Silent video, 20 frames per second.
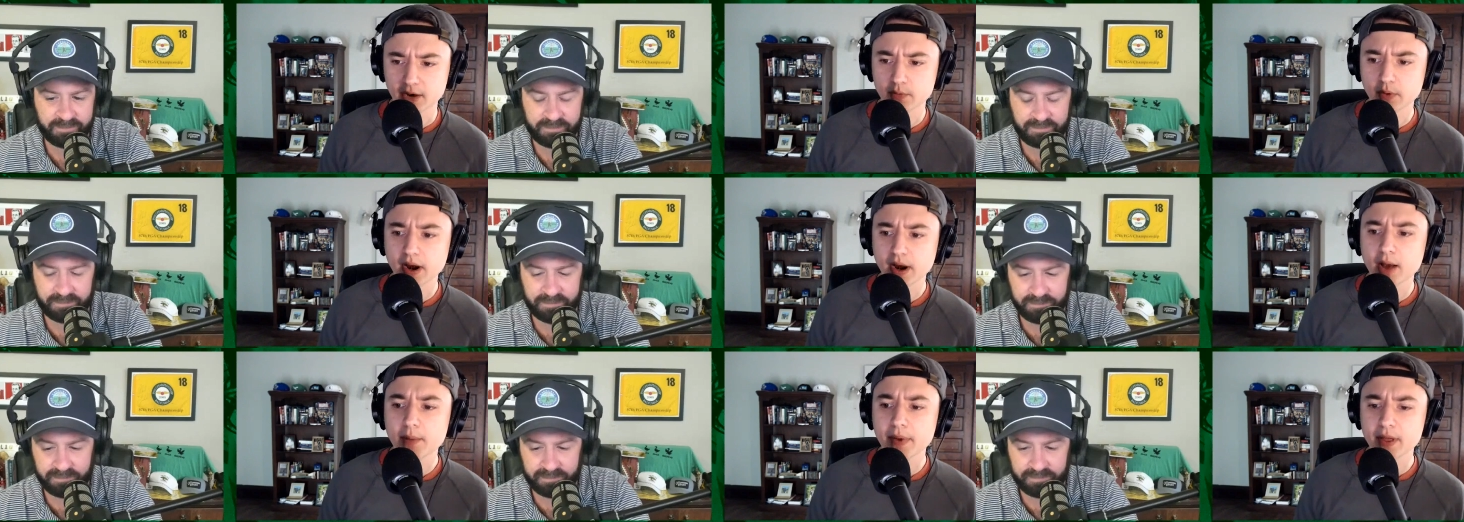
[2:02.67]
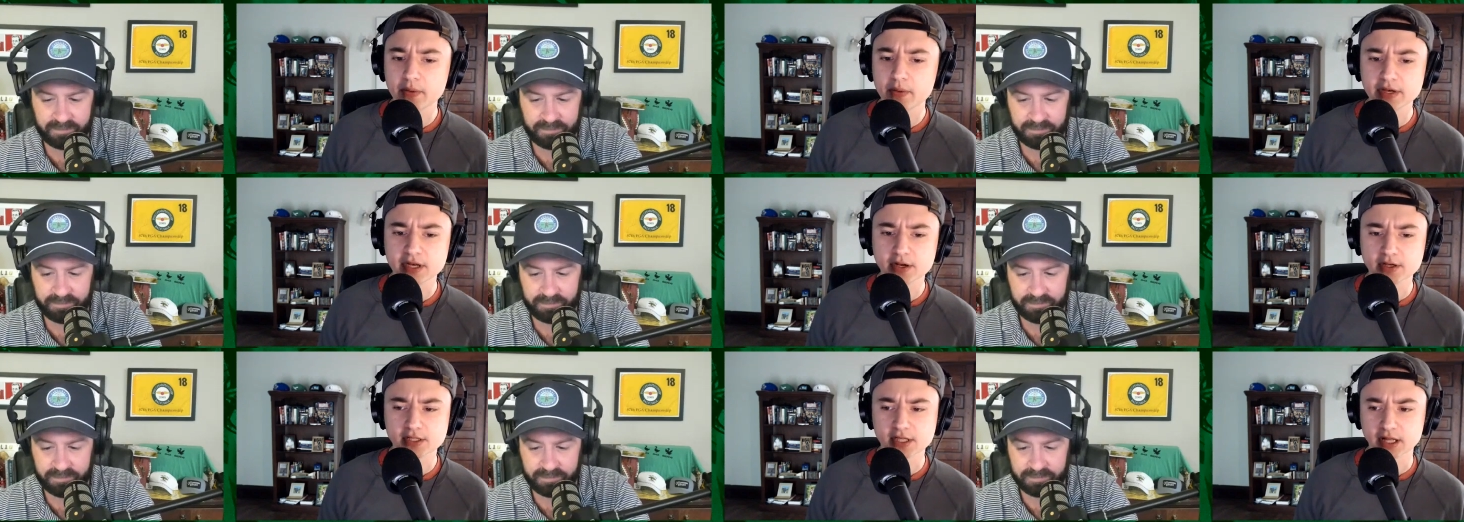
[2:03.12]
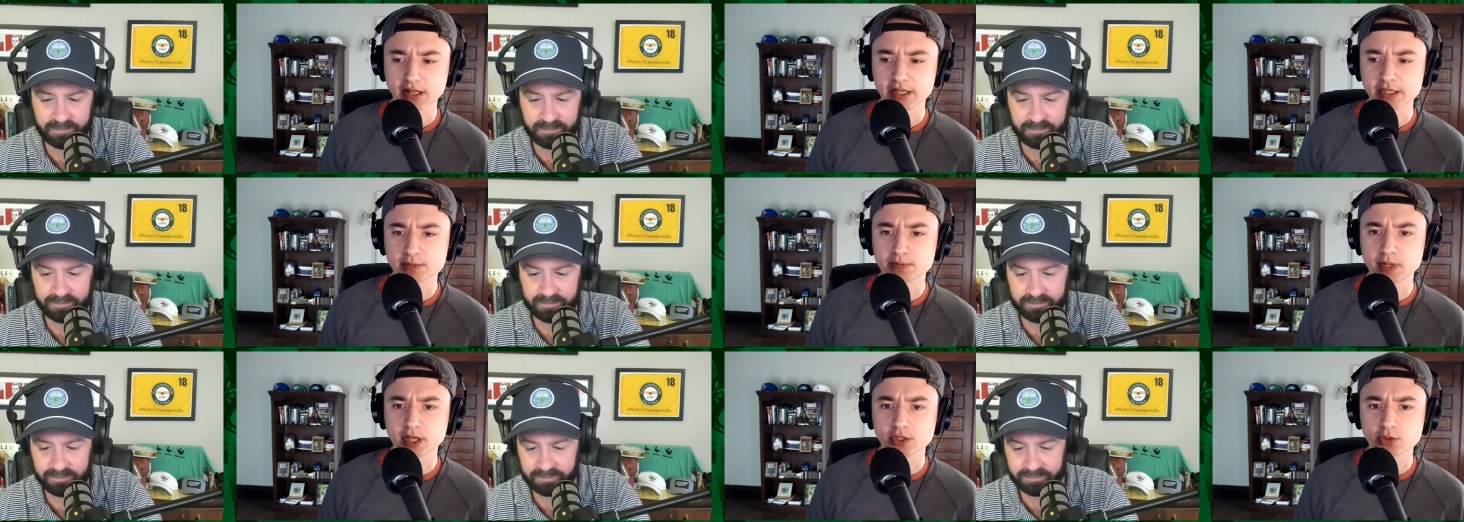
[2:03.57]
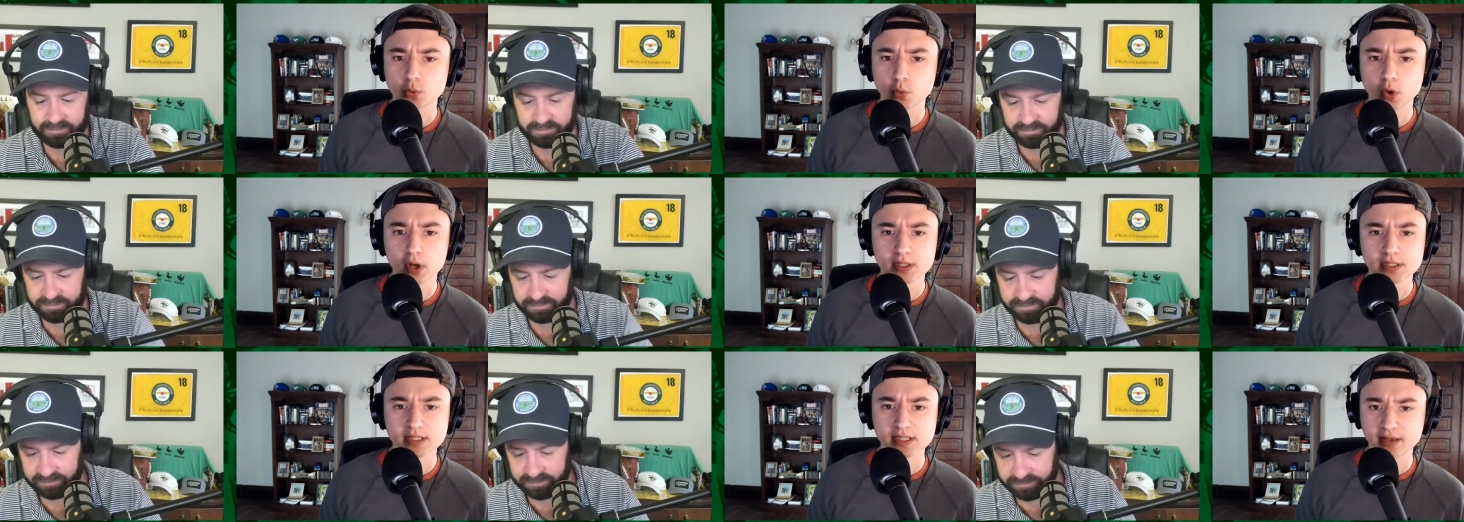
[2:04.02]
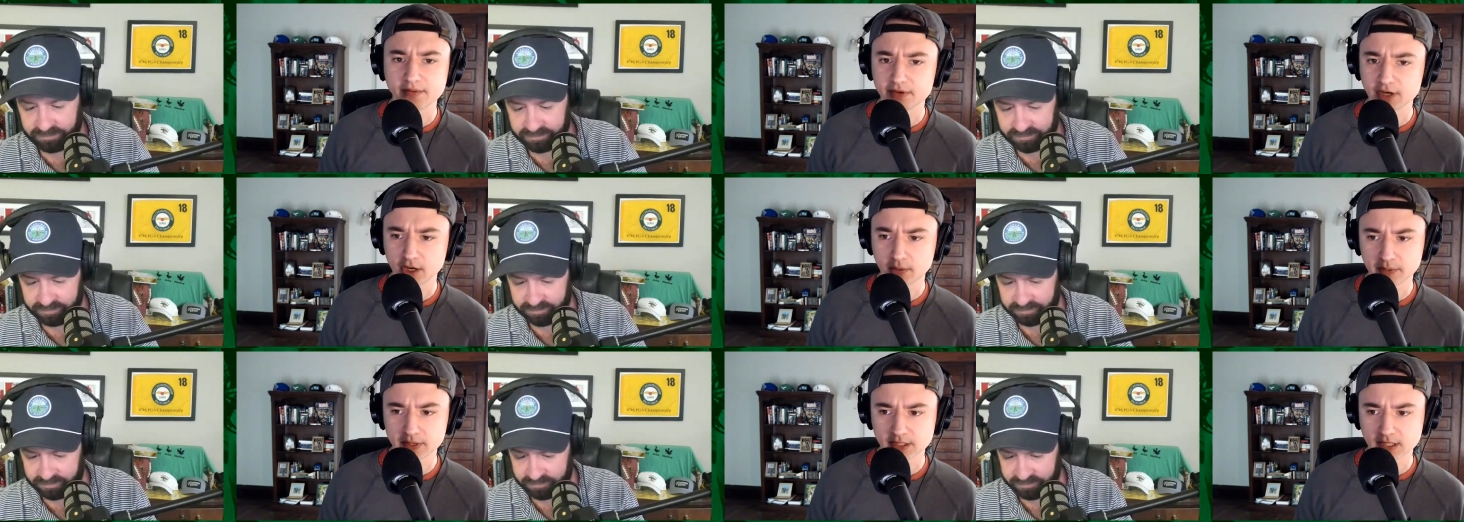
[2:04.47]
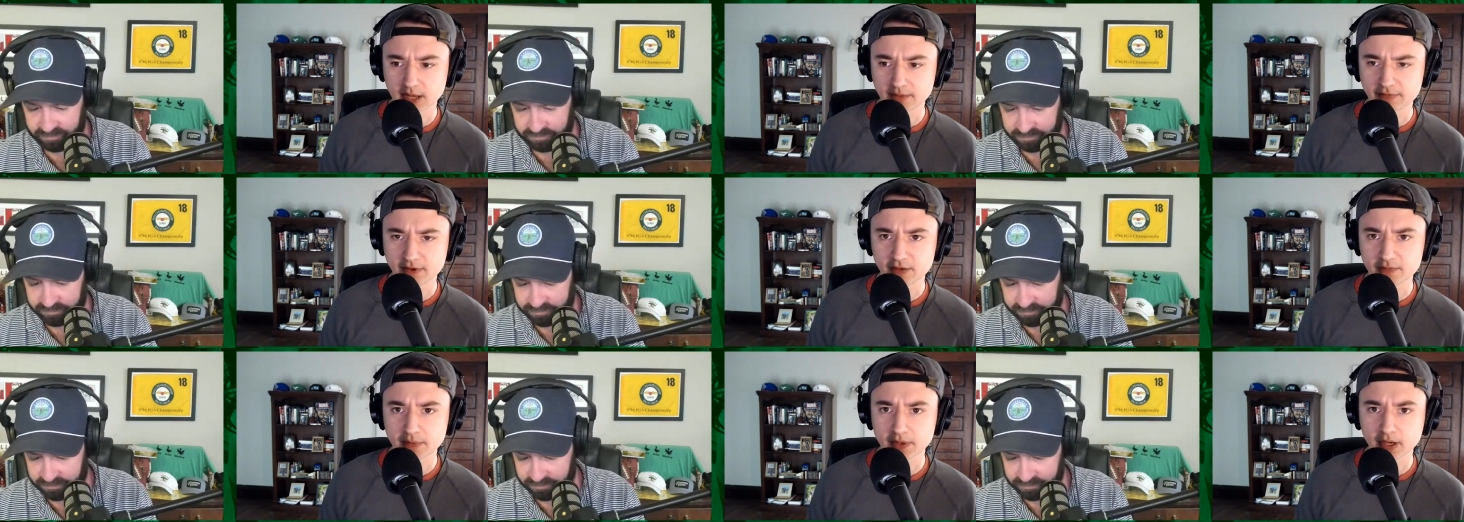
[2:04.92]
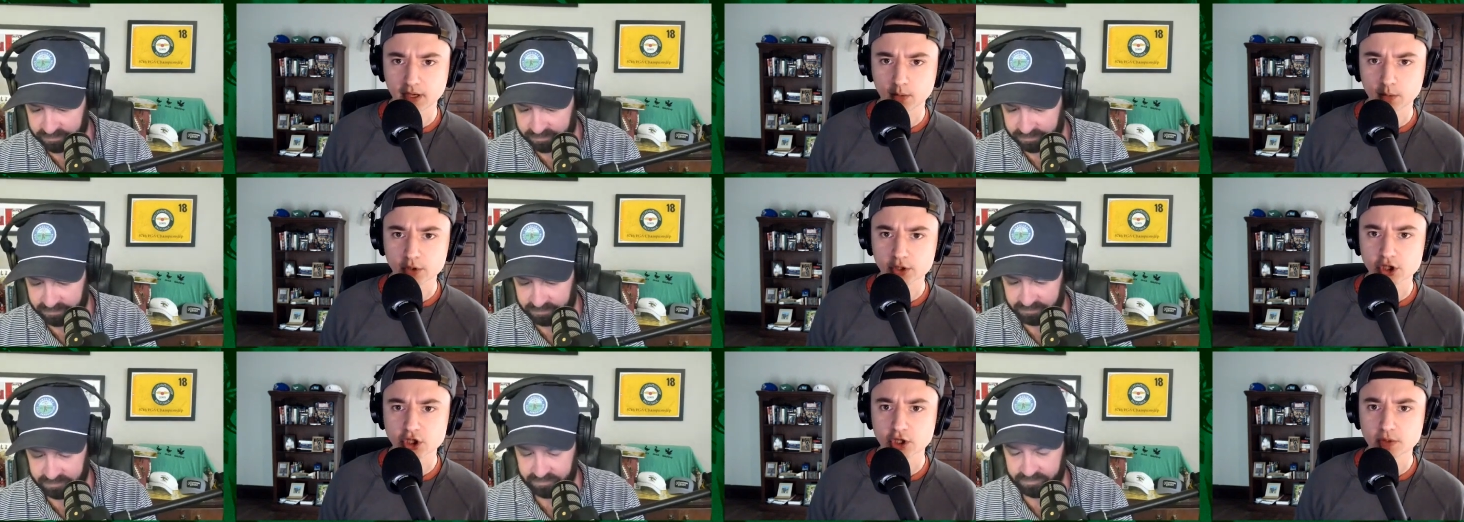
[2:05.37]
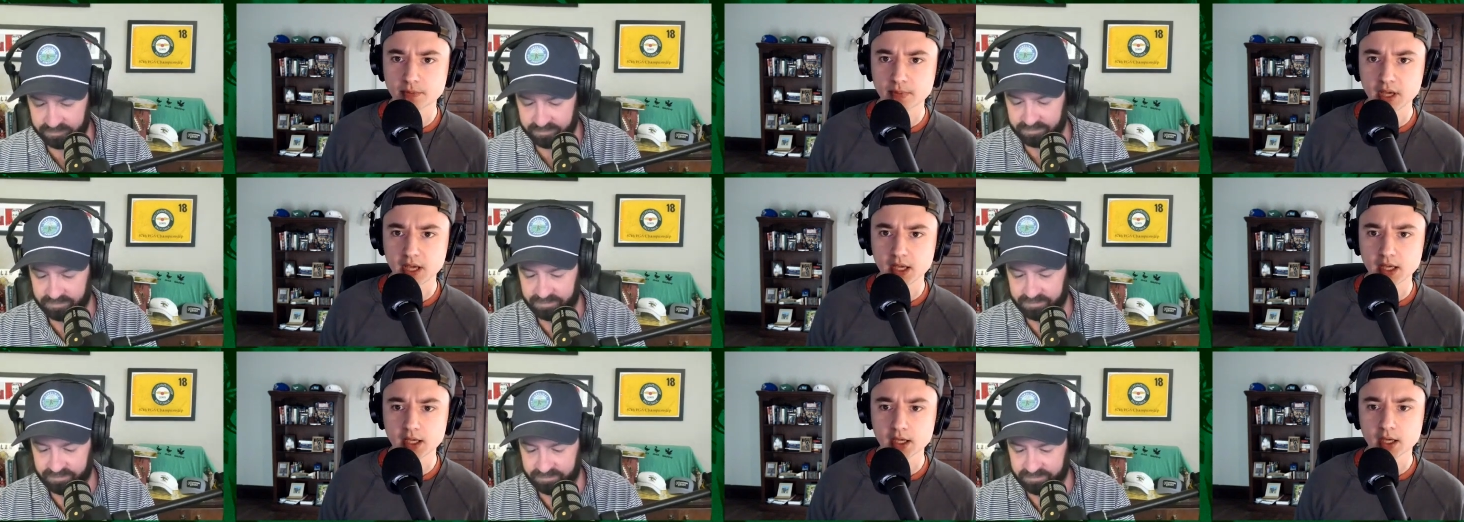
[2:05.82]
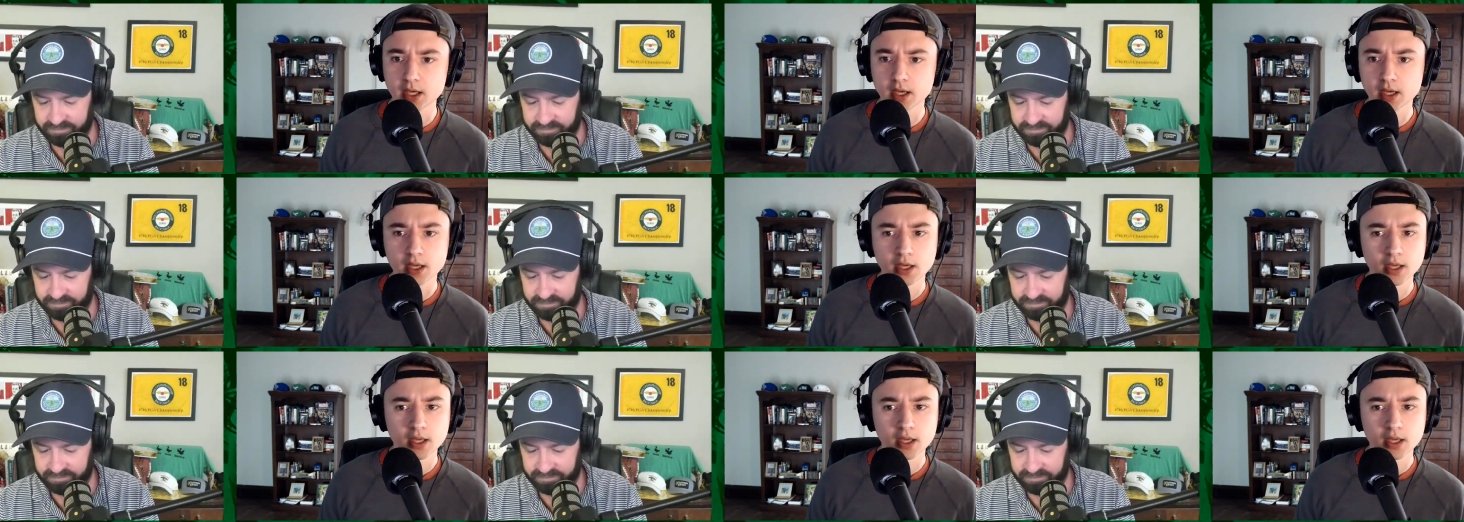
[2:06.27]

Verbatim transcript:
Speaker 1: it. Right now, by the way, Derek Stingley is plus 170 to be a top five pick, which to me